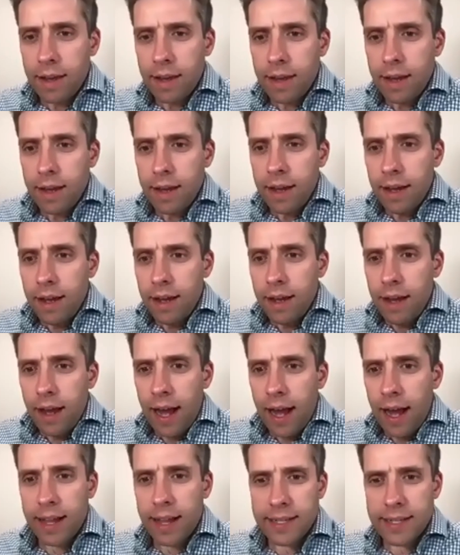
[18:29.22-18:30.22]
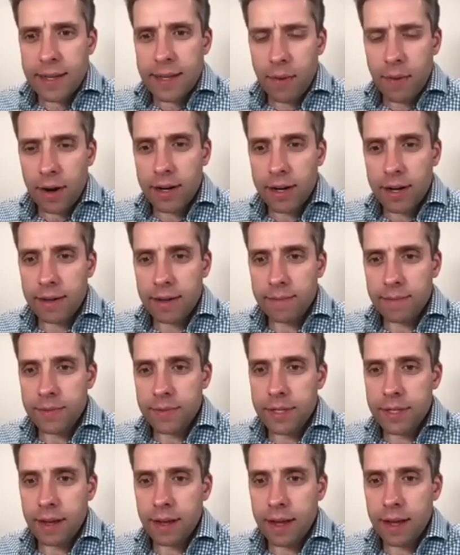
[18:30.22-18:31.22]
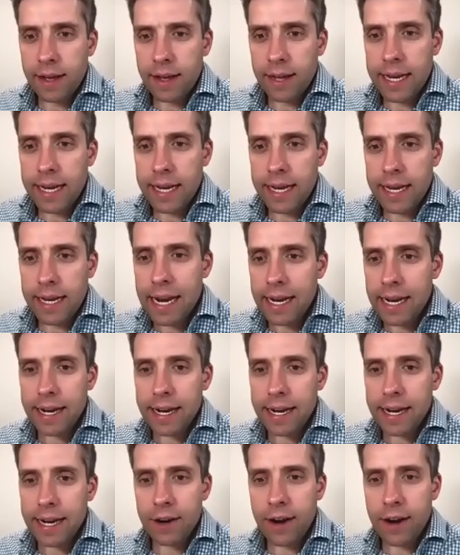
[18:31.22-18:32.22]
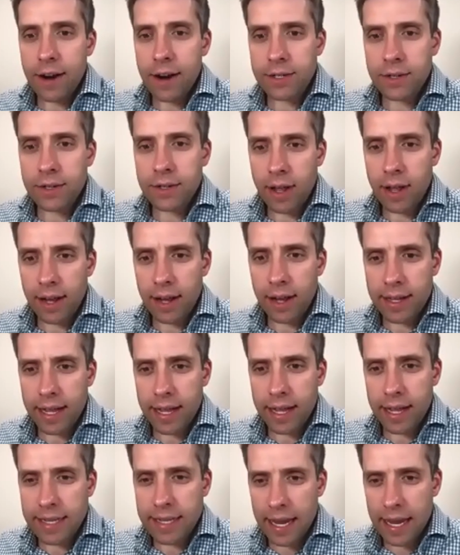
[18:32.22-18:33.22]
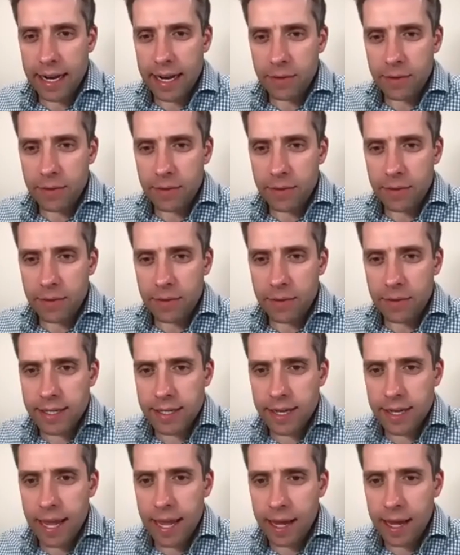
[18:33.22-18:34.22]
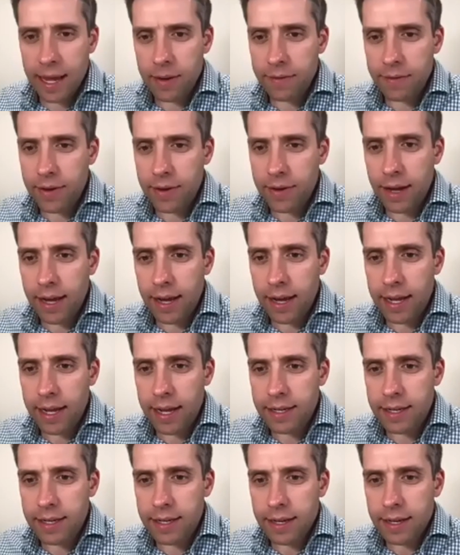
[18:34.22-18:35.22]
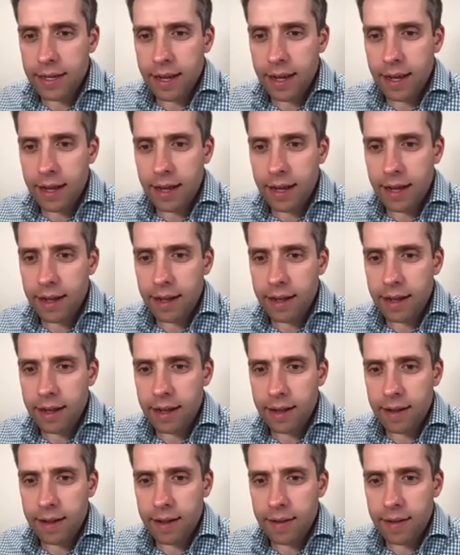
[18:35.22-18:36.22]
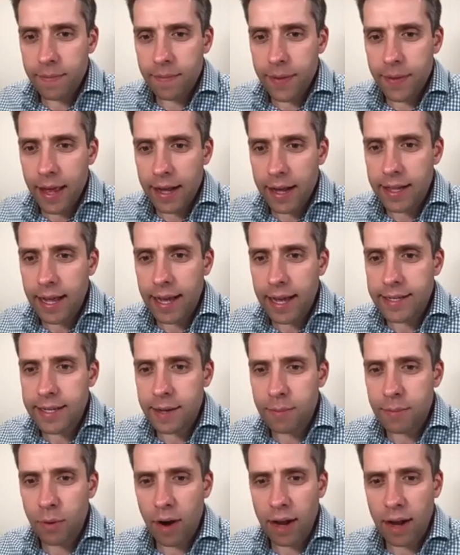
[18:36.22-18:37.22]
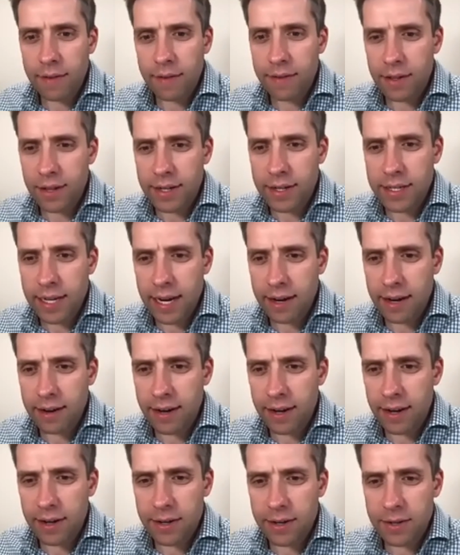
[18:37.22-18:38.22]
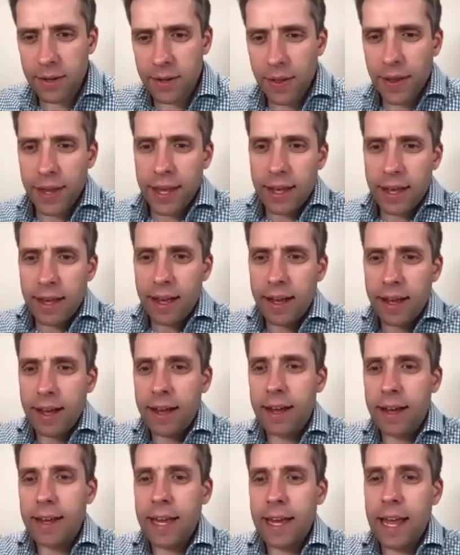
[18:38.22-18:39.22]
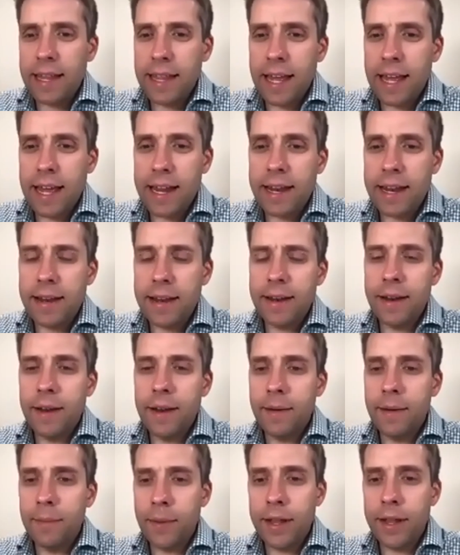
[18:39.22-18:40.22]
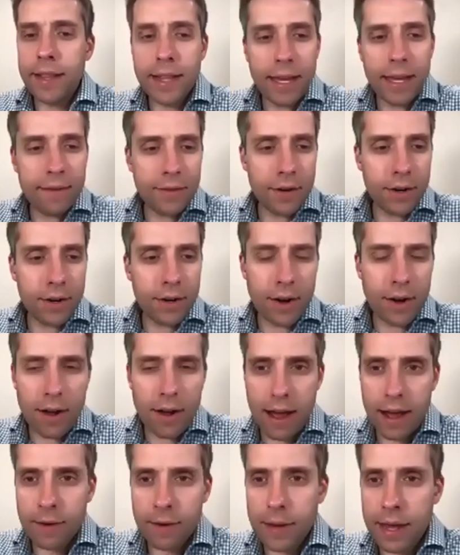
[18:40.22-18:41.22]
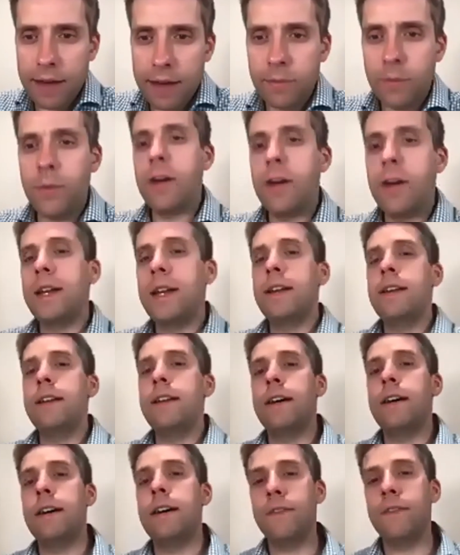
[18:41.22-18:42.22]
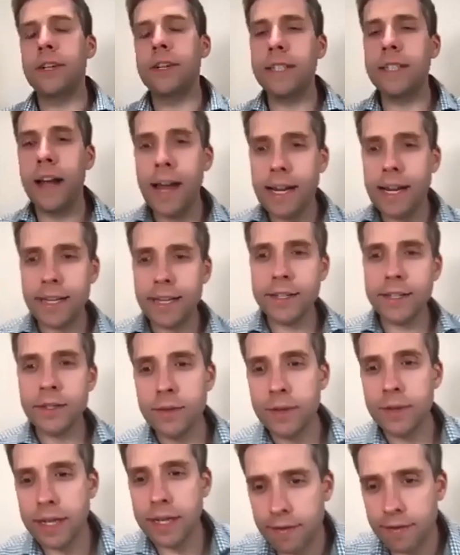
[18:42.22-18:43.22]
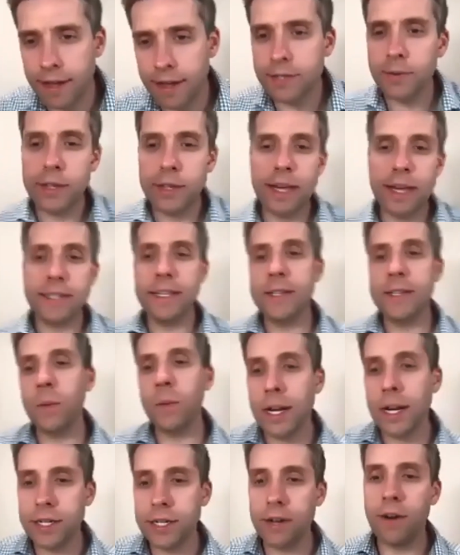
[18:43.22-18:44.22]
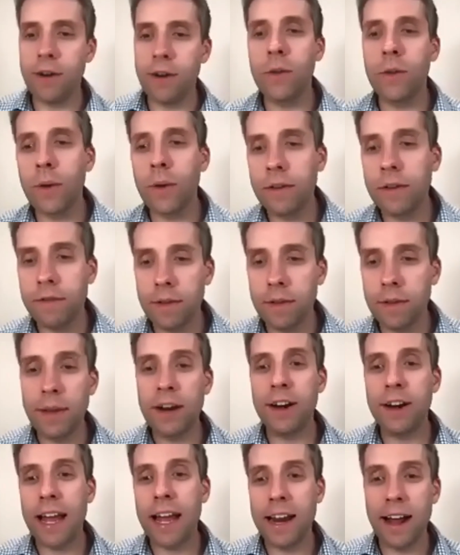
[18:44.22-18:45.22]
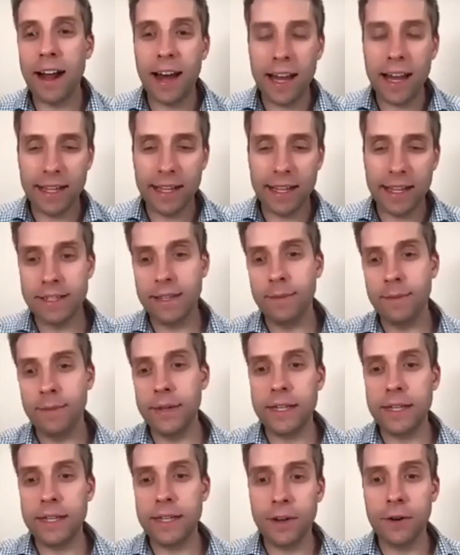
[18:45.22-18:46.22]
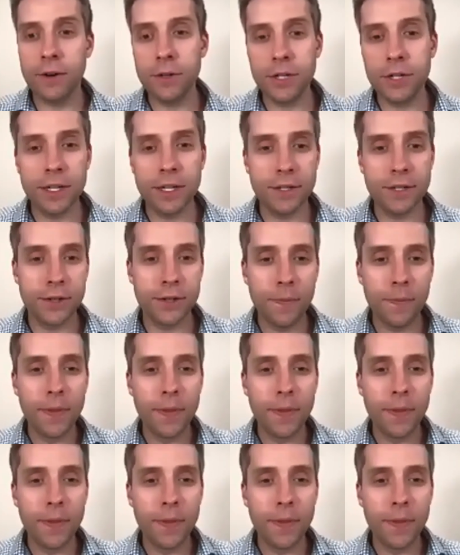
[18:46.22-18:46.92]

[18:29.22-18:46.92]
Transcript: a class in Markham's, uh, Canadian International Law class hanging out with us today. We've got um, a class in Brockville, Ontario. Uh, and then, believe it or not, we have one of our scientists who does events with us. He's watching all the way from the Mariana Islands in the Pacific Ocean. So